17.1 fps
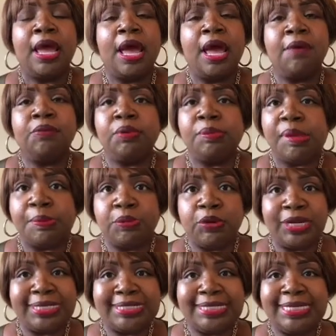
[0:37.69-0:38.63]

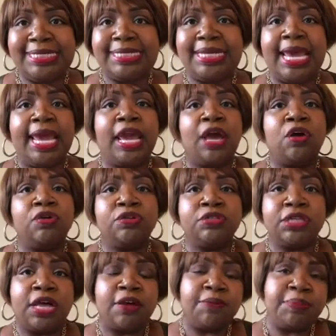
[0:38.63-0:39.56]
remembering
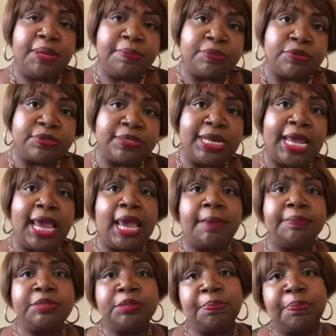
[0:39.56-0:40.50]
details of people's
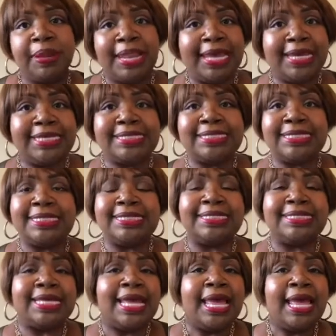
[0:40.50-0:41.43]
names,
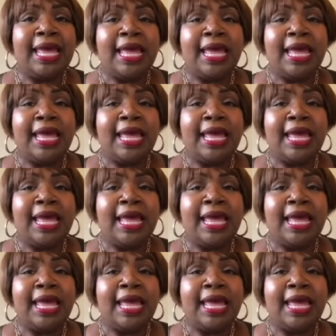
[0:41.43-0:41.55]
places,